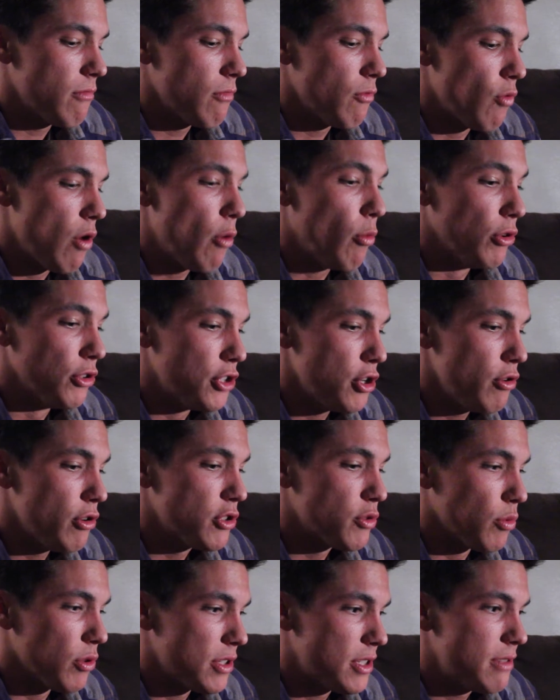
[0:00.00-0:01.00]
what we'll do
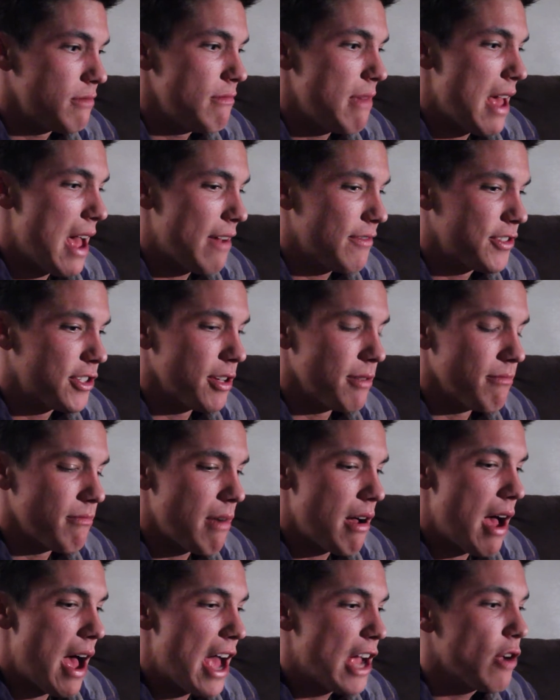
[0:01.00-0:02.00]
is we'll have
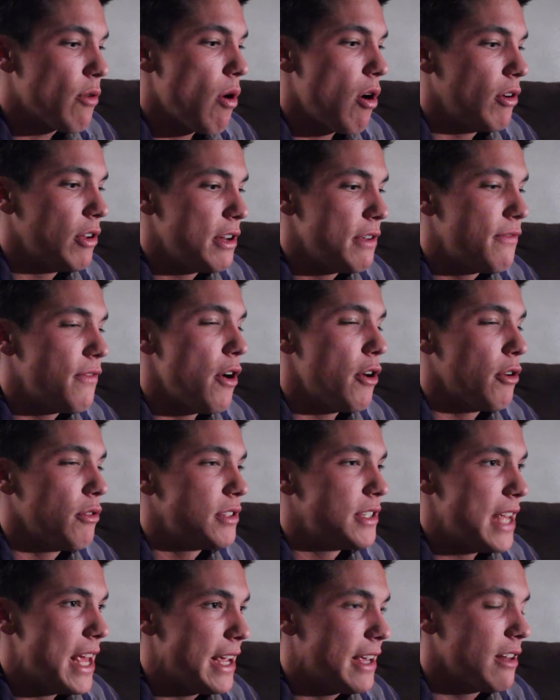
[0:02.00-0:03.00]
some high quality
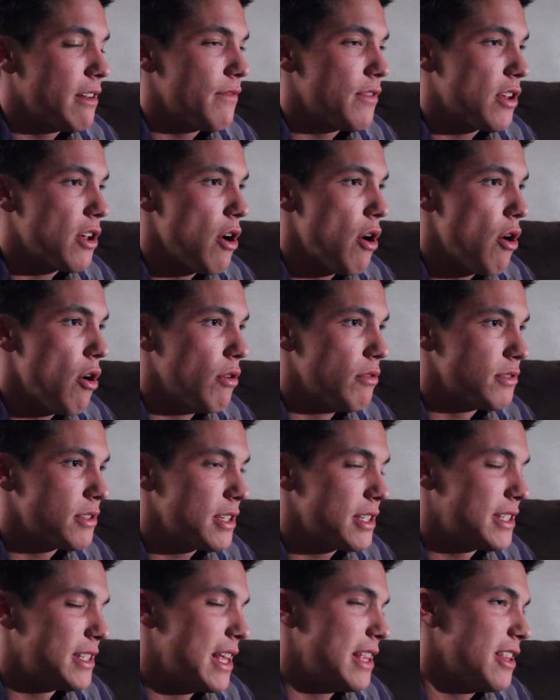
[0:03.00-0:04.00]
photos taken of the cajones,
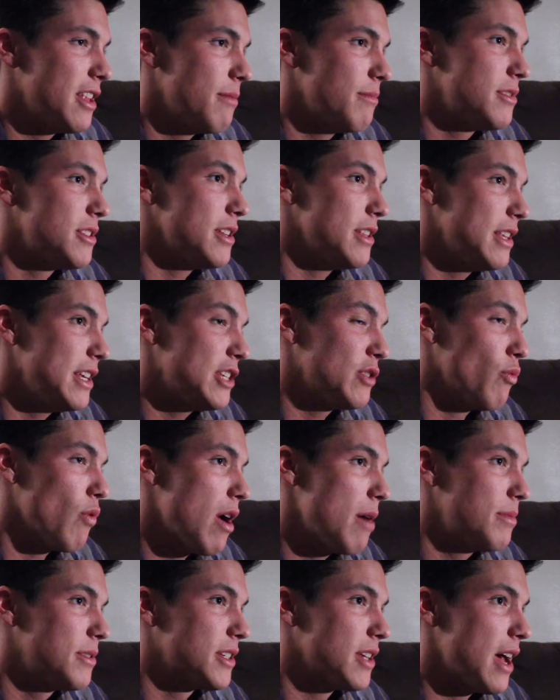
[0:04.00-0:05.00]
send them to these
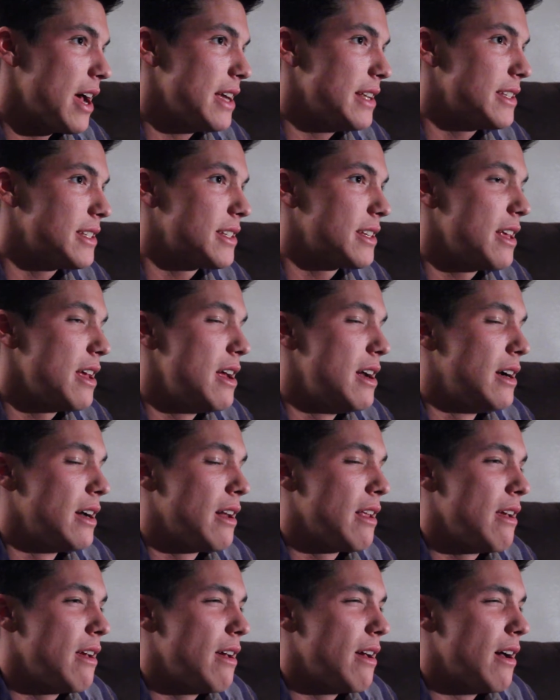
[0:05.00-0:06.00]
websites.
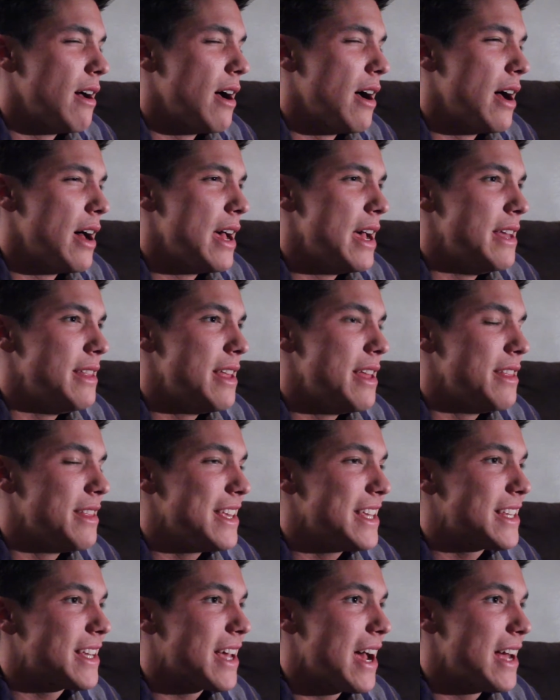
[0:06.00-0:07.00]
And then
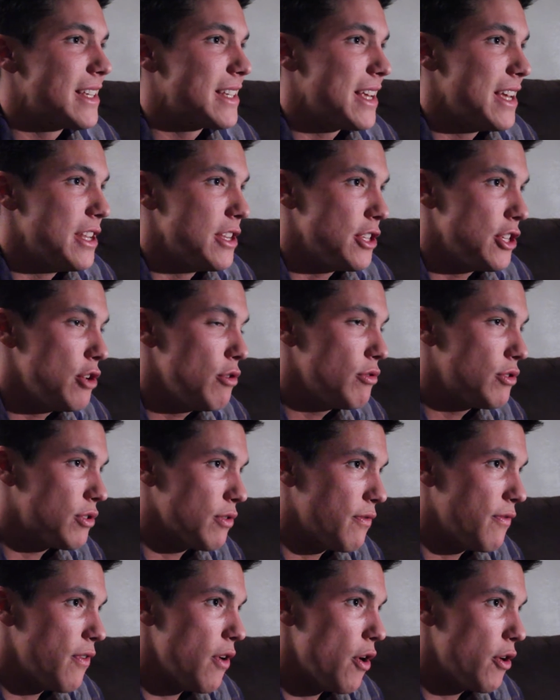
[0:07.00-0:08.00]
these guys can use
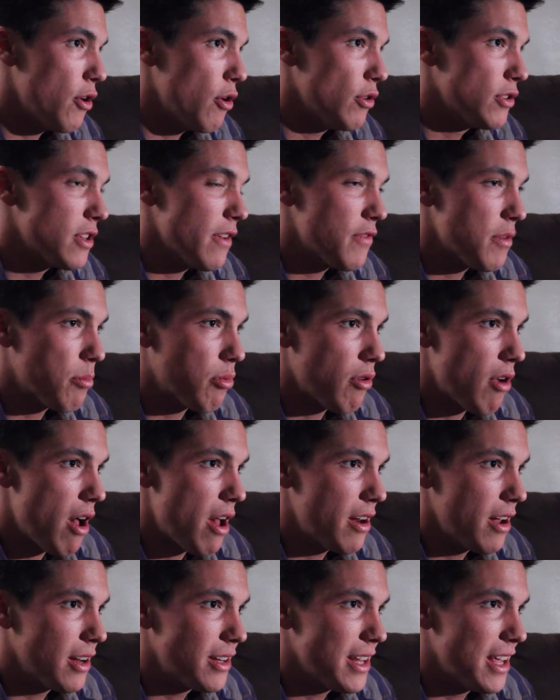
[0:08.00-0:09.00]
the photos of the
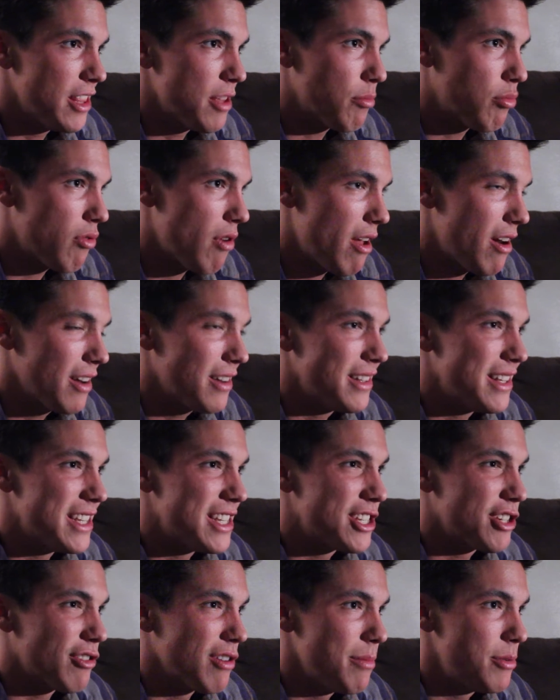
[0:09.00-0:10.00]
product and the product
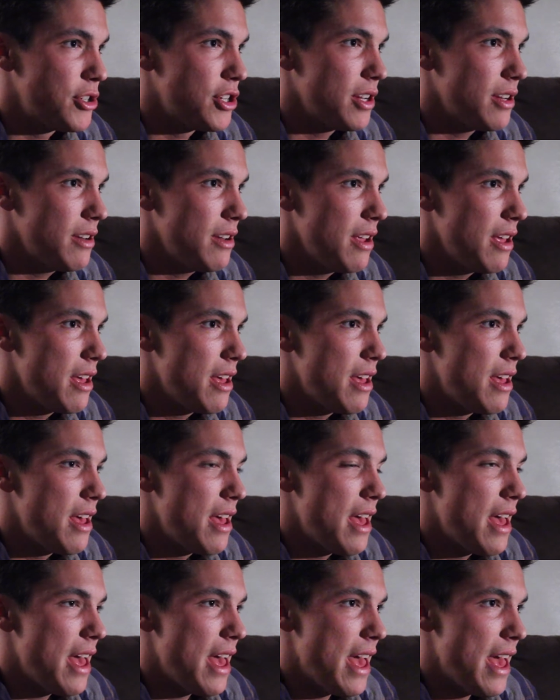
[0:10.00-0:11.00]
description
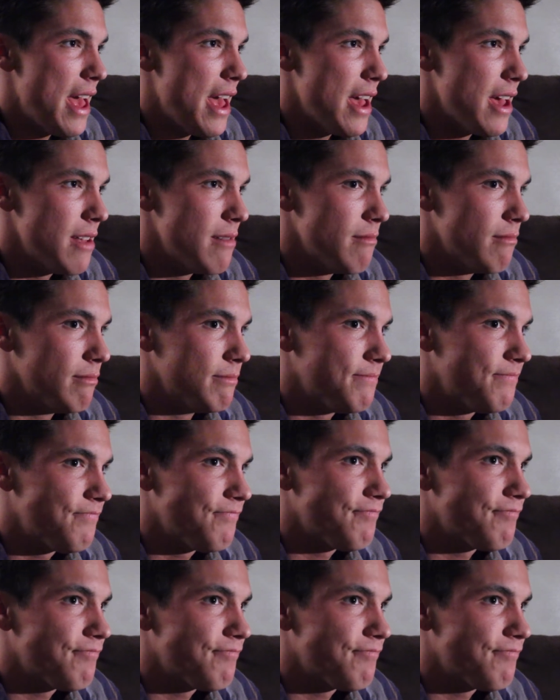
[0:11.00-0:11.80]
and